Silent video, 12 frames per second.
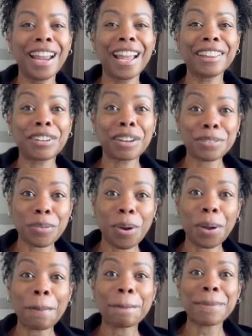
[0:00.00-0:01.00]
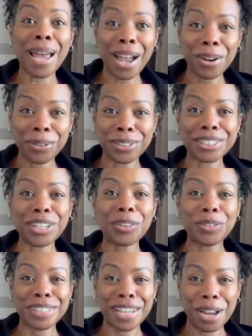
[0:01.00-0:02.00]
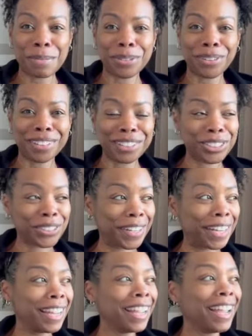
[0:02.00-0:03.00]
and then you have to walk backwards 3 times around the tree.